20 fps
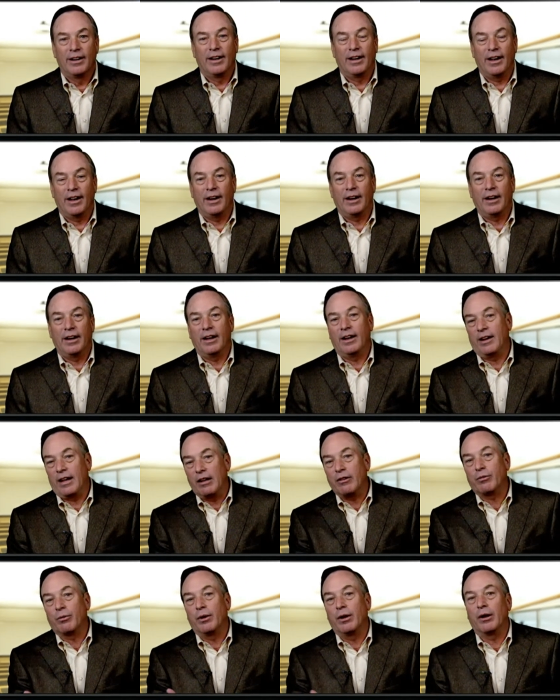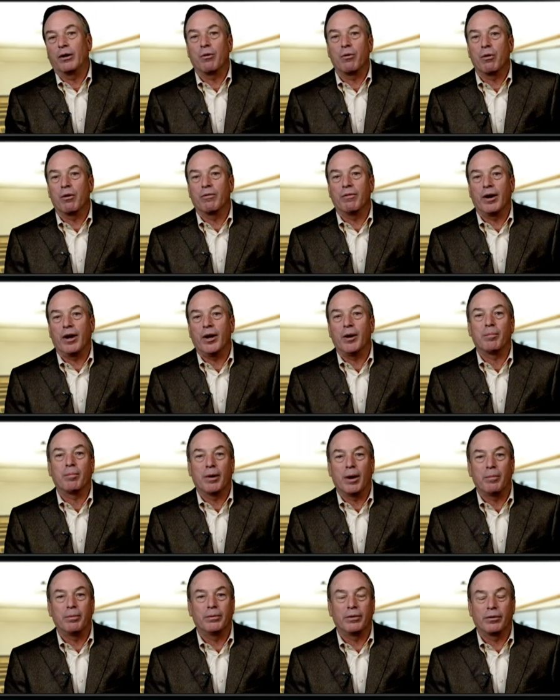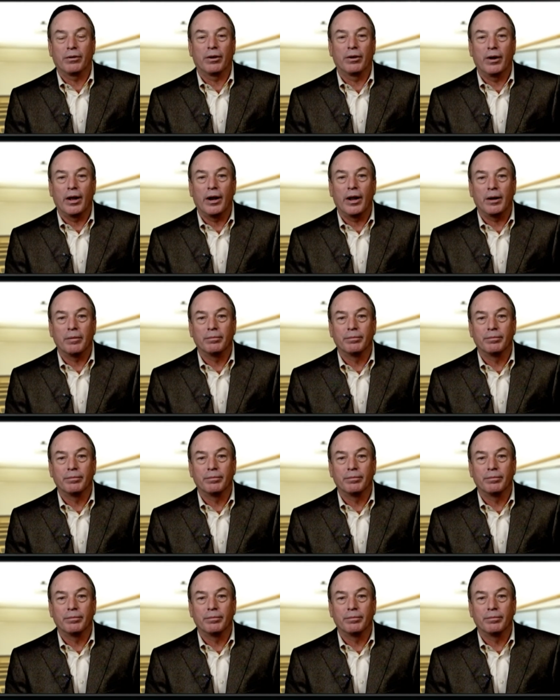And that's really the core value proposition of NetApp.